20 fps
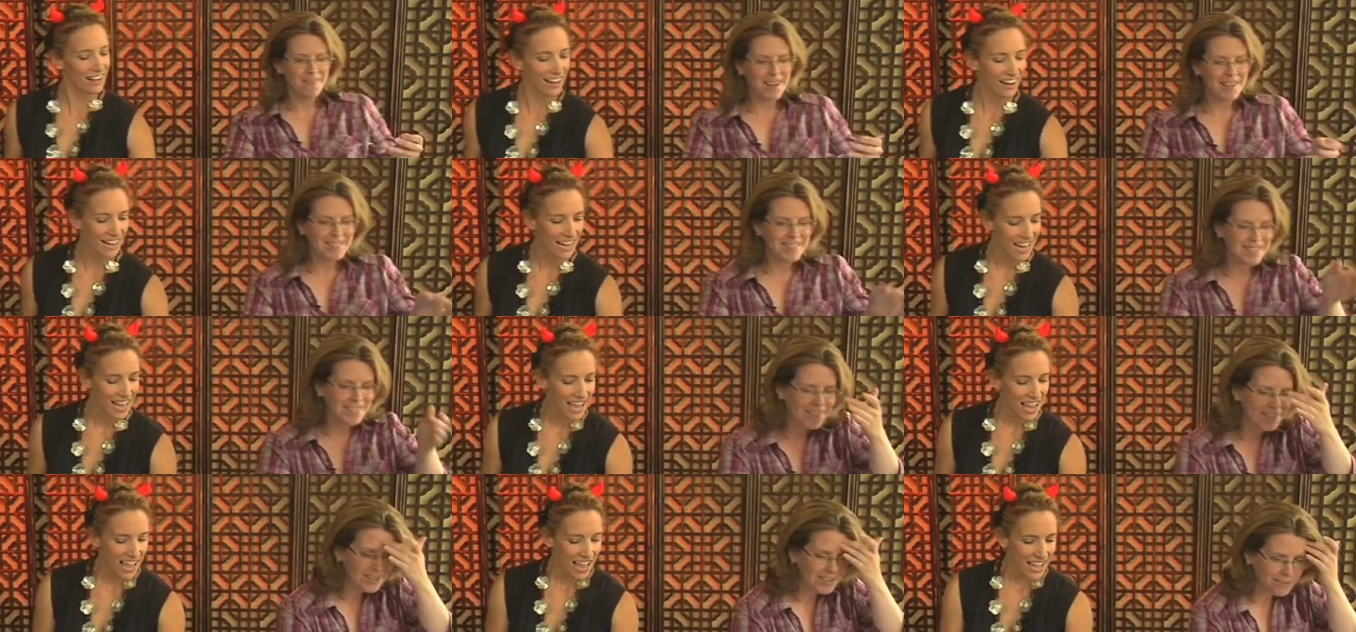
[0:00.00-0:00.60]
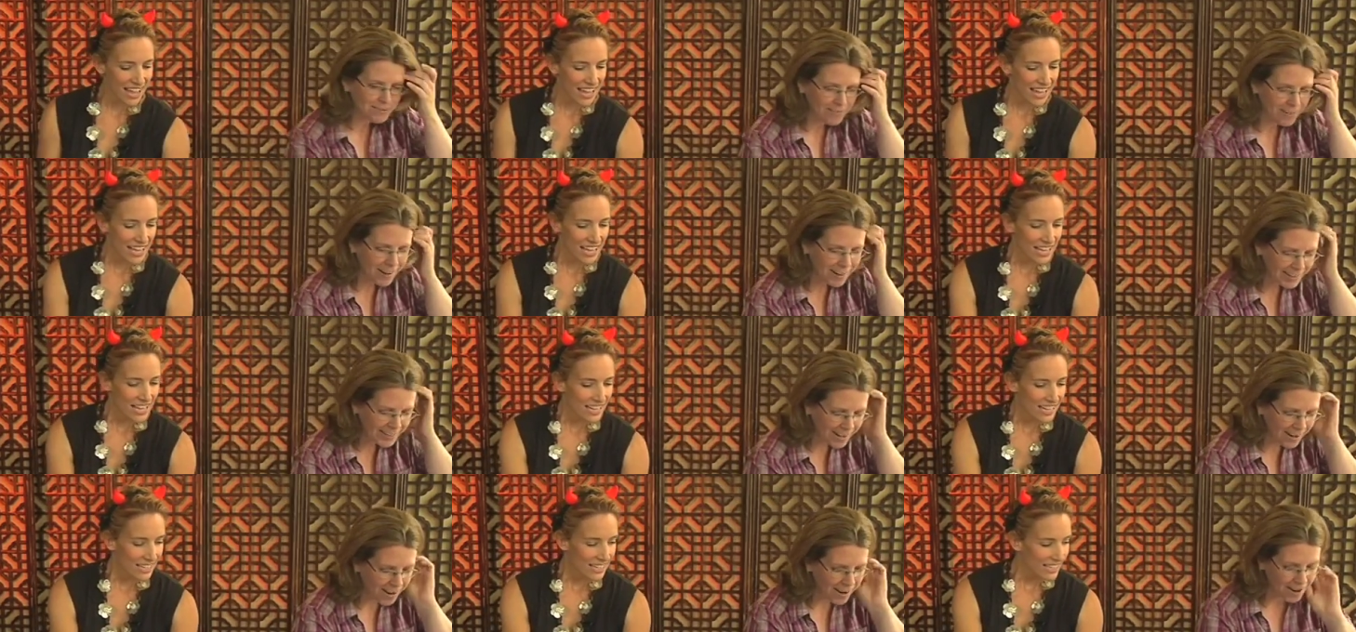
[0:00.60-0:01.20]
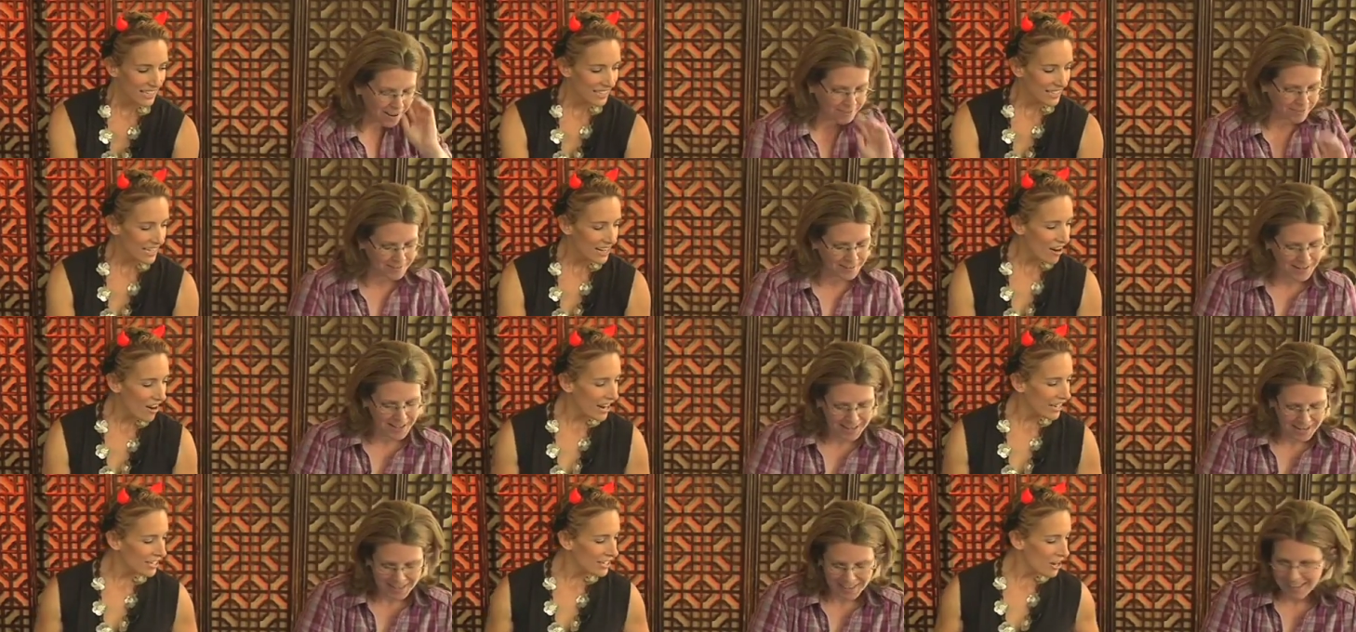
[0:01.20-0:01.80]
Speaker 1: my scissors are falling
Speaker 2: off.
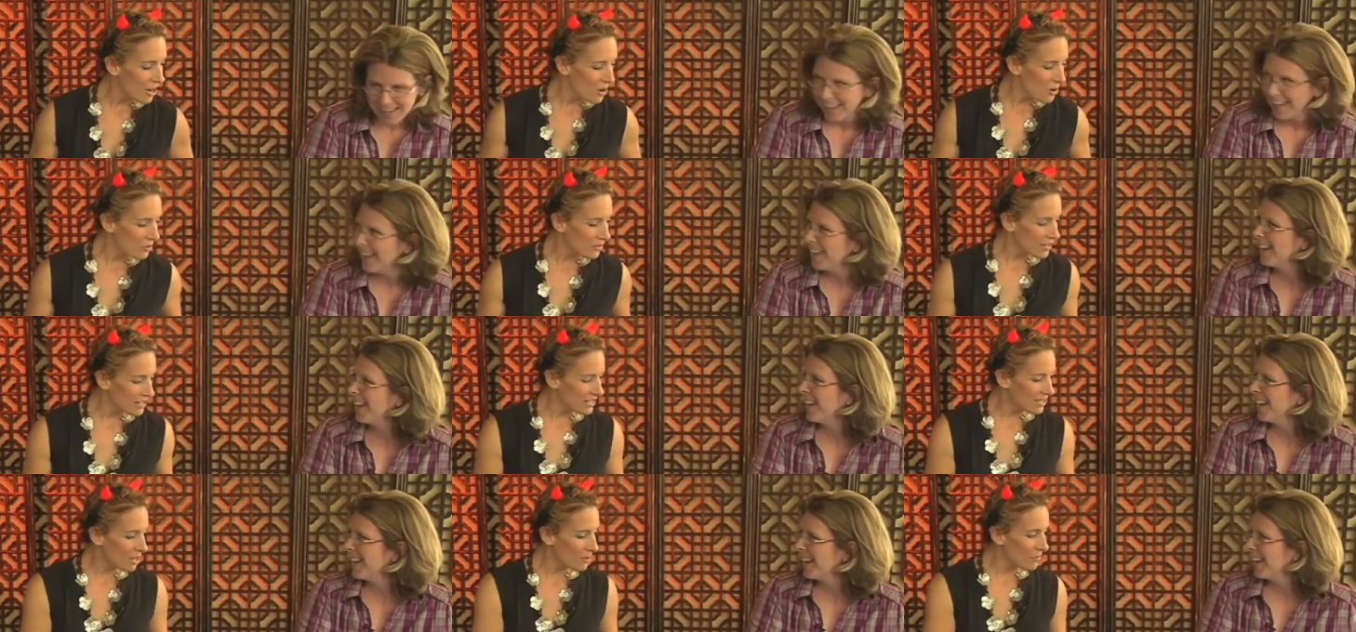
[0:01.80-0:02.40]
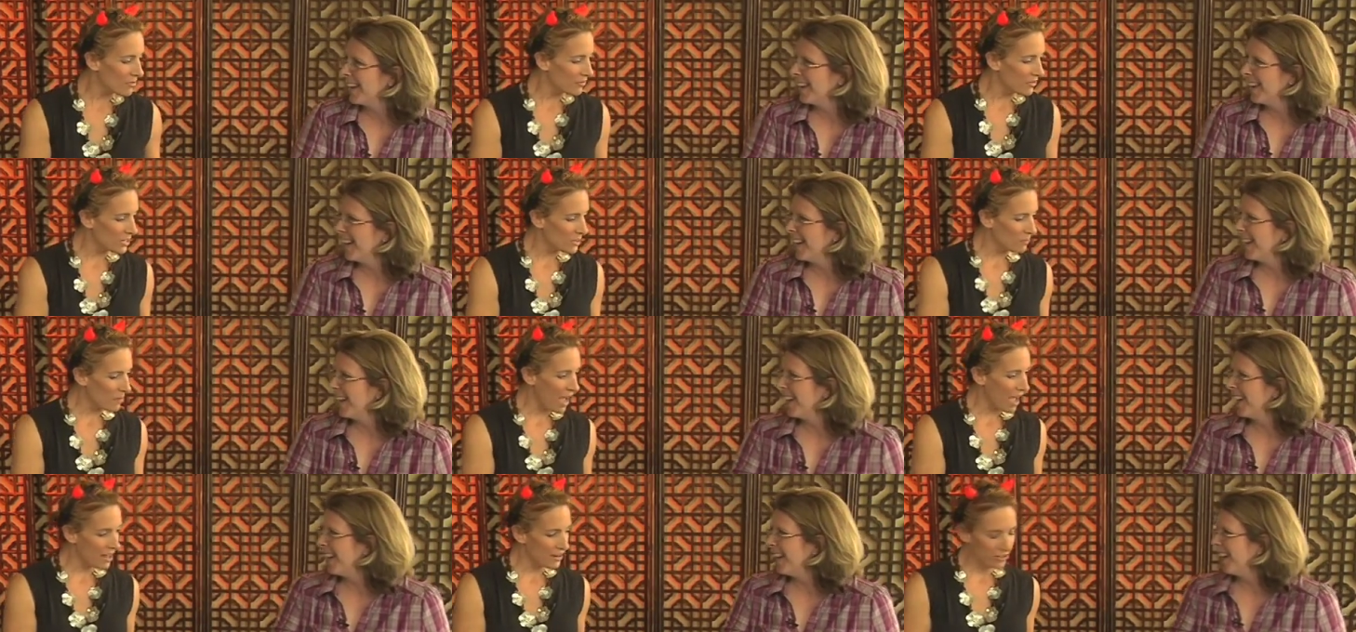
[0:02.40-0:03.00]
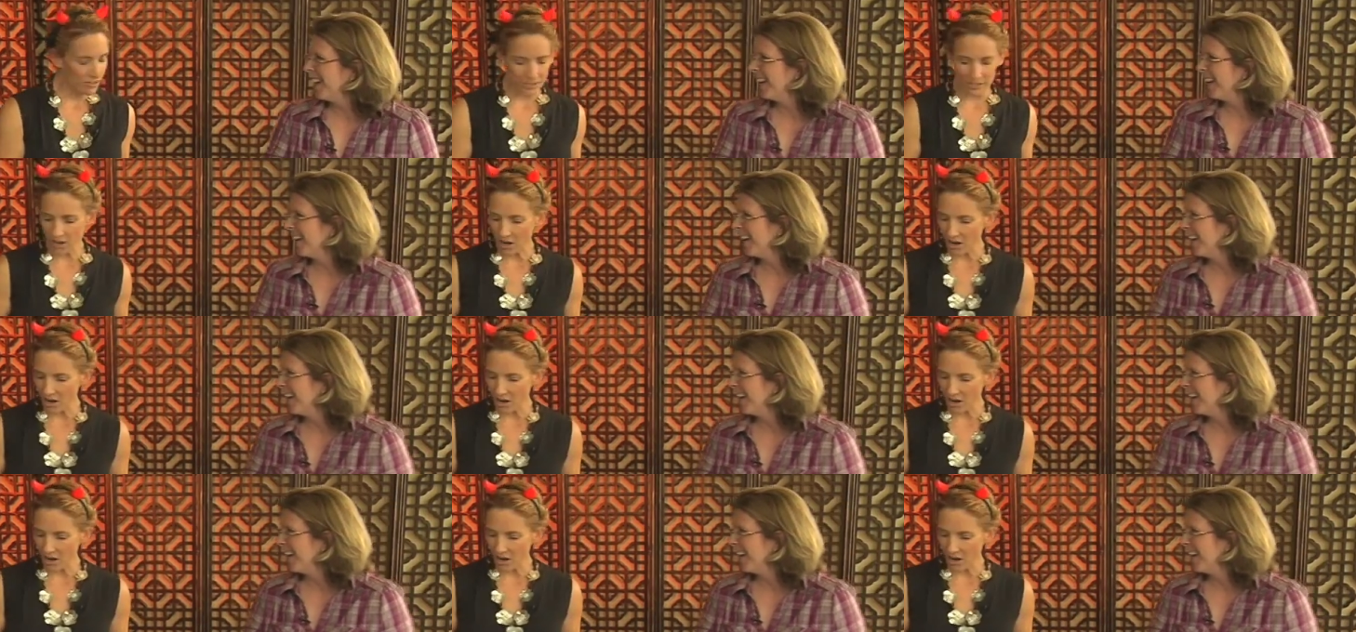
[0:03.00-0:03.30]
Now I know that some of these patterns